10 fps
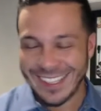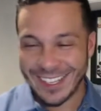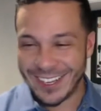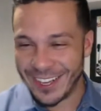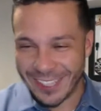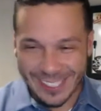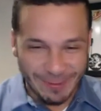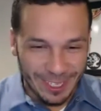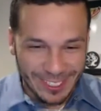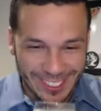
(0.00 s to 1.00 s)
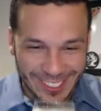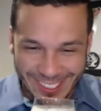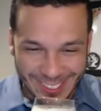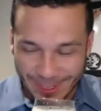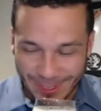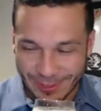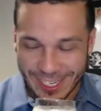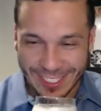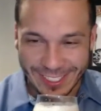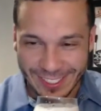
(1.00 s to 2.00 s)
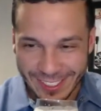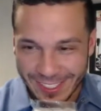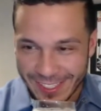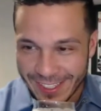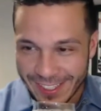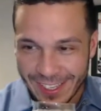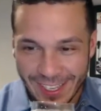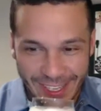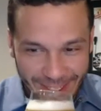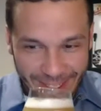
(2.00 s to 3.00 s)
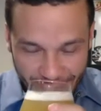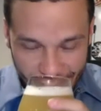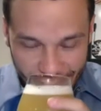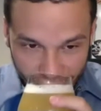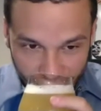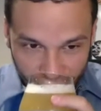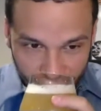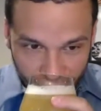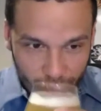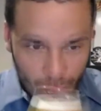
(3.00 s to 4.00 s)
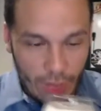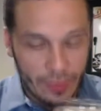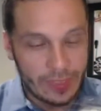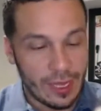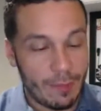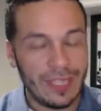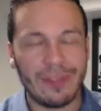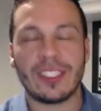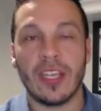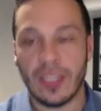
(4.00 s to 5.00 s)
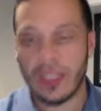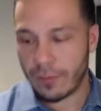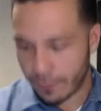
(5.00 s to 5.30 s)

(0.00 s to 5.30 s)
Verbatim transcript: Oh, this smells. This smells ridiculous. Uh, wow, this. I believe it's a